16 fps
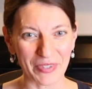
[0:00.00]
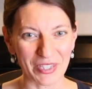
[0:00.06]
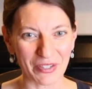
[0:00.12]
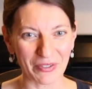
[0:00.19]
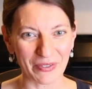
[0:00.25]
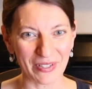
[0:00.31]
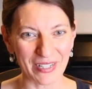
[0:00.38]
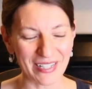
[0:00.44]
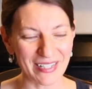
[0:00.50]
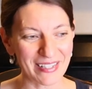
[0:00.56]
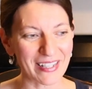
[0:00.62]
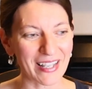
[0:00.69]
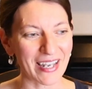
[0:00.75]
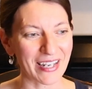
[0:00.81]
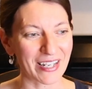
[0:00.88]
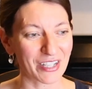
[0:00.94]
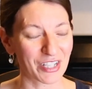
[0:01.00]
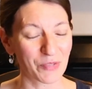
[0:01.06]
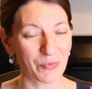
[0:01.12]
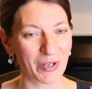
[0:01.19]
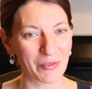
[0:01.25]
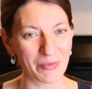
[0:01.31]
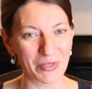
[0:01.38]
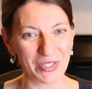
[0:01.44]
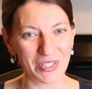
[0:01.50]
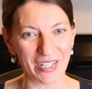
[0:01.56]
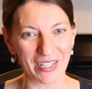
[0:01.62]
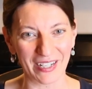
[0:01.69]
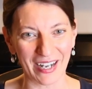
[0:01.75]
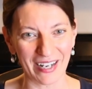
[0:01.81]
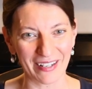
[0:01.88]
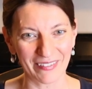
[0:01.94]
So it is like a smart machine,
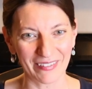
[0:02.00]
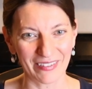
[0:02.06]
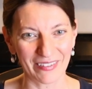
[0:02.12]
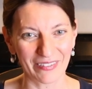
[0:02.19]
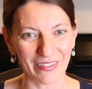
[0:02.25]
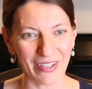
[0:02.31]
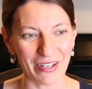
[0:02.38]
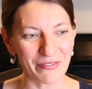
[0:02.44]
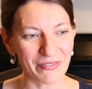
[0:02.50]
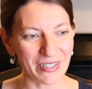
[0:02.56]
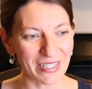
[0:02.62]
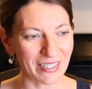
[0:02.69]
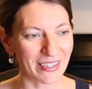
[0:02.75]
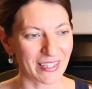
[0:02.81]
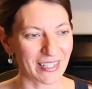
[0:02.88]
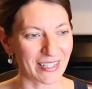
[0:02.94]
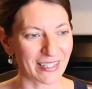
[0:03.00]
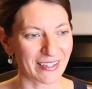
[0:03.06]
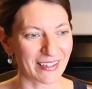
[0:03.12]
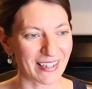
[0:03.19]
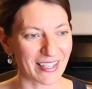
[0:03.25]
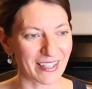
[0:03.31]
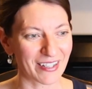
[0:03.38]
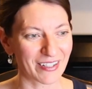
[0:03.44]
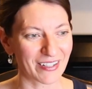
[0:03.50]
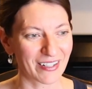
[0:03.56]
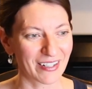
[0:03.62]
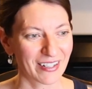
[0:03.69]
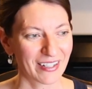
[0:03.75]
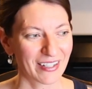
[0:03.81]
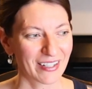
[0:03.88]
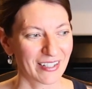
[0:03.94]
and I love anything that
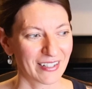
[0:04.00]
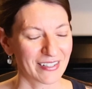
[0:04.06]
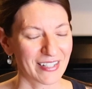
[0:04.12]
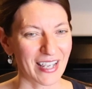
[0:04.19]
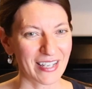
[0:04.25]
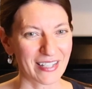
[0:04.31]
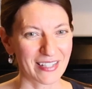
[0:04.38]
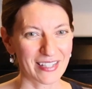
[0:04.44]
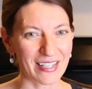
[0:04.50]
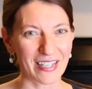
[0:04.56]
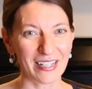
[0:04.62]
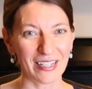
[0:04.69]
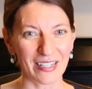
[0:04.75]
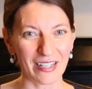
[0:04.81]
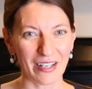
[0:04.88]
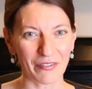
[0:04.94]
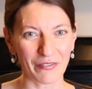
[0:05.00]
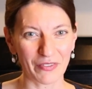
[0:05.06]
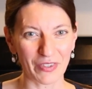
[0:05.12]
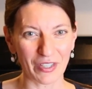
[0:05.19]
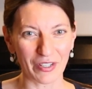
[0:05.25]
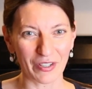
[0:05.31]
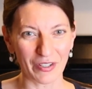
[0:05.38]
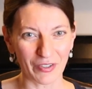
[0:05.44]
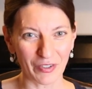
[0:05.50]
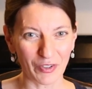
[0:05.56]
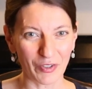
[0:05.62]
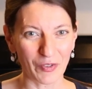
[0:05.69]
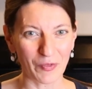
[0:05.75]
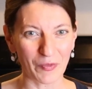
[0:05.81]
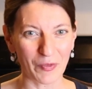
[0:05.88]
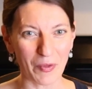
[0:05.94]
takes any of the
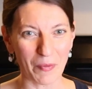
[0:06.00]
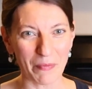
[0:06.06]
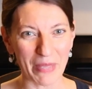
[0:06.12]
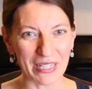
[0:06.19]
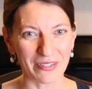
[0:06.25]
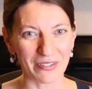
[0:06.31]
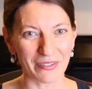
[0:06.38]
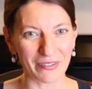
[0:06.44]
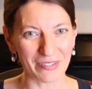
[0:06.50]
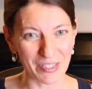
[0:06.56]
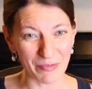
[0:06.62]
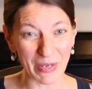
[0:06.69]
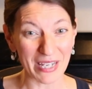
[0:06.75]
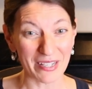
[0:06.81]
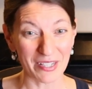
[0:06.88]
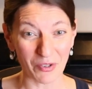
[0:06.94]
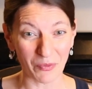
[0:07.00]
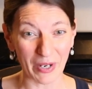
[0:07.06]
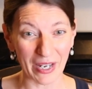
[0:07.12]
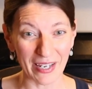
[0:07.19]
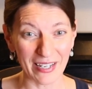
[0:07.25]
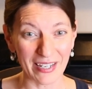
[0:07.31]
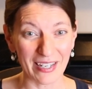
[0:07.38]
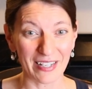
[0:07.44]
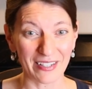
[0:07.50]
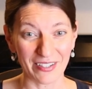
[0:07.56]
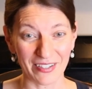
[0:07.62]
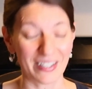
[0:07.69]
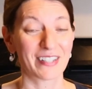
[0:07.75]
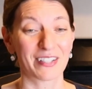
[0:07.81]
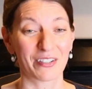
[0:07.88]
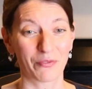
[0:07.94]
mental space away and
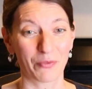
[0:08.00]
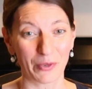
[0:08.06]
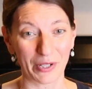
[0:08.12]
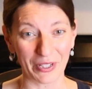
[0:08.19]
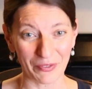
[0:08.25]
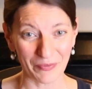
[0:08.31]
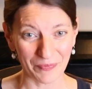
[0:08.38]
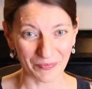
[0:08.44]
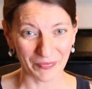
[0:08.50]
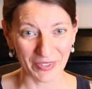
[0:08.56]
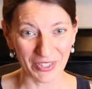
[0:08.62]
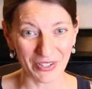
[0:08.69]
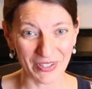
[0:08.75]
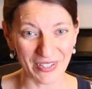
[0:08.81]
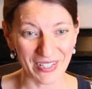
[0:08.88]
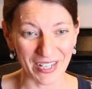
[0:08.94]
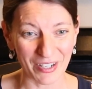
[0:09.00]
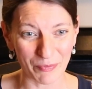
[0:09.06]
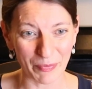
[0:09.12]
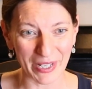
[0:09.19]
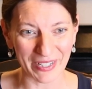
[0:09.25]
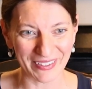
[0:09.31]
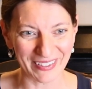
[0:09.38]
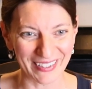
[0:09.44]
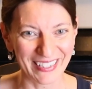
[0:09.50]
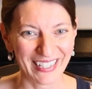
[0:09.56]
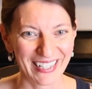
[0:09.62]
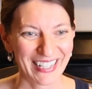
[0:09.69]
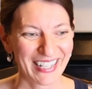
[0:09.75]
just does it for you. You just hit a button.